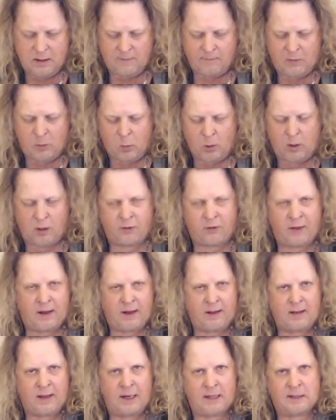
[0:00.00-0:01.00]
If you want to
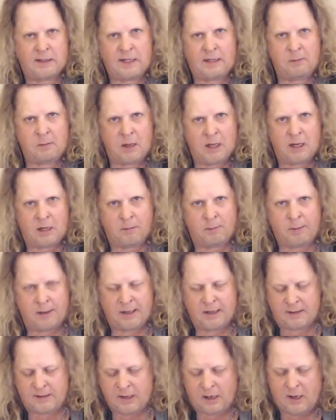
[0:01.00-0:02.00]
think like D minor
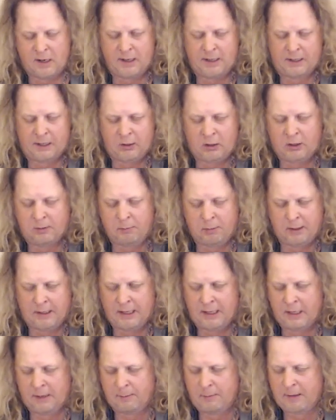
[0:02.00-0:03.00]
pentatonic, you could
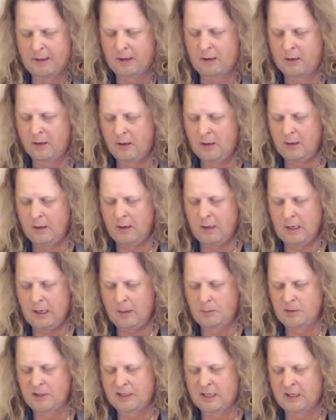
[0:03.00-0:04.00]
play it up here.
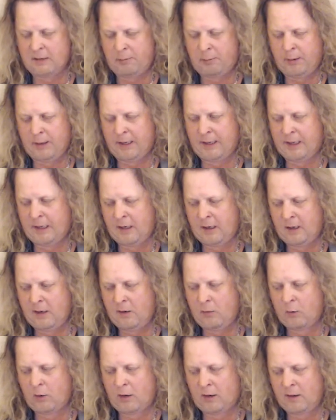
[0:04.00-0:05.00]
I'm just going to play it
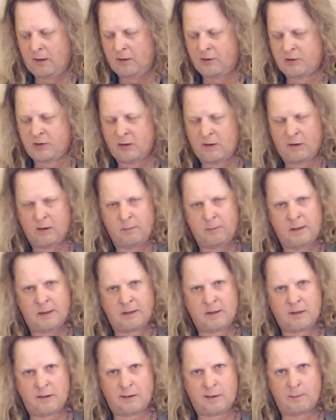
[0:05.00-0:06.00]
here. We're closer a little
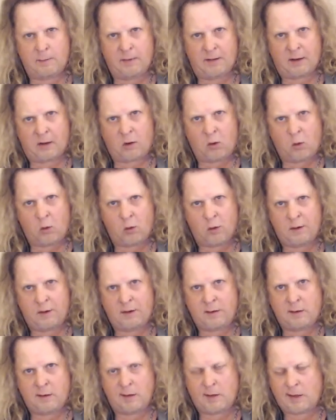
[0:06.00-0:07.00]
bit to some of the
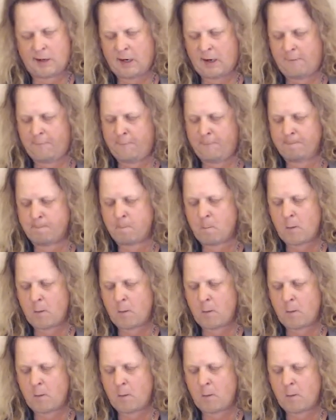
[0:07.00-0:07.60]
chords and stuff.